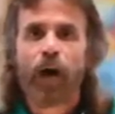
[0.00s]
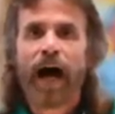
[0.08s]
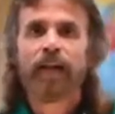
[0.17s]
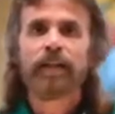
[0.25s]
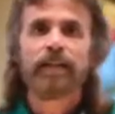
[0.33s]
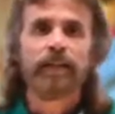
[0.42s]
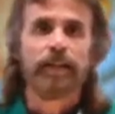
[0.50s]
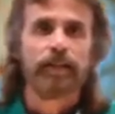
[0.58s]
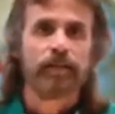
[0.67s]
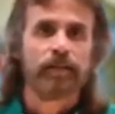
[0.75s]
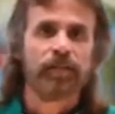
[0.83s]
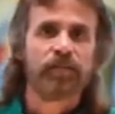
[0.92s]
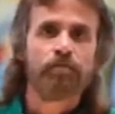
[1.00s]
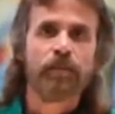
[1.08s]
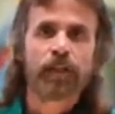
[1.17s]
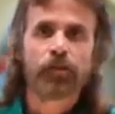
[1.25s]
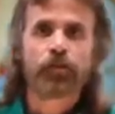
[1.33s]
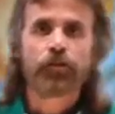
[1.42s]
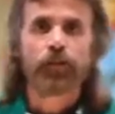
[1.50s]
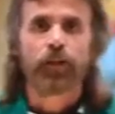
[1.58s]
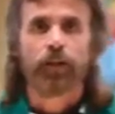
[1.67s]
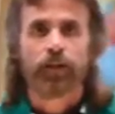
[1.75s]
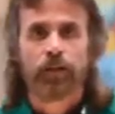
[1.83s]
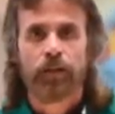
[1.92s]
this duality, this
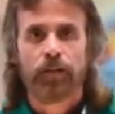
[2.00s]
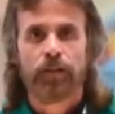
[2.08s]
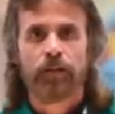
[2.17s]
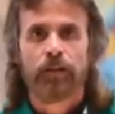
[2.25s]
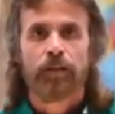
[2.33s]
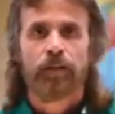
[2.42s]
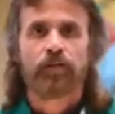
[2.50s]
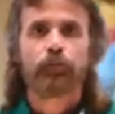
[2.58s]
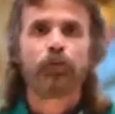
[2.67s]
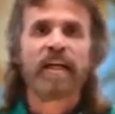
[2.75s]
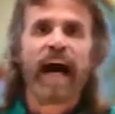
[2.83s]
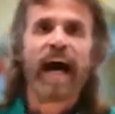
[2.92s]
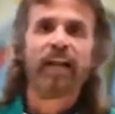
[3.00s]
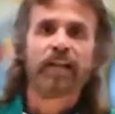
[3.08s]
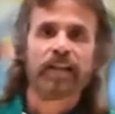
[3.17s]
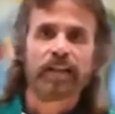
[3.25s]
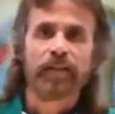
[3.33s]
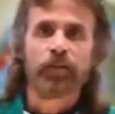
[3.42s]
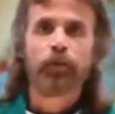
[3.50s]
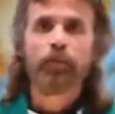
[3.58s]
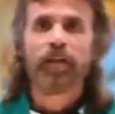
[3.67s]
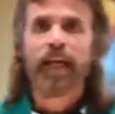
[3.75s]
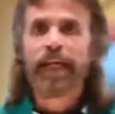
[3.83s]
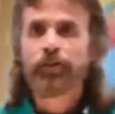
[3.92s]
mixture, this reality
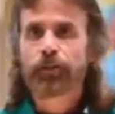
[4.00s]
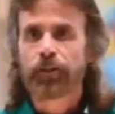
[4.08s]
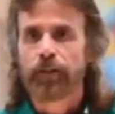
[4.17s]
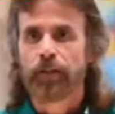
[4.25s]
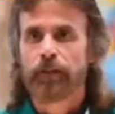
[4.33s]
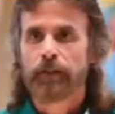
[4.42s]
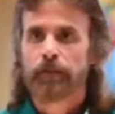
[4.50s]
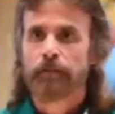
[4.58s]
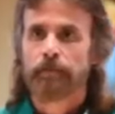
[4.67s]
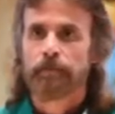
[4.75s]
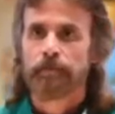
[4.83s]
in human nature.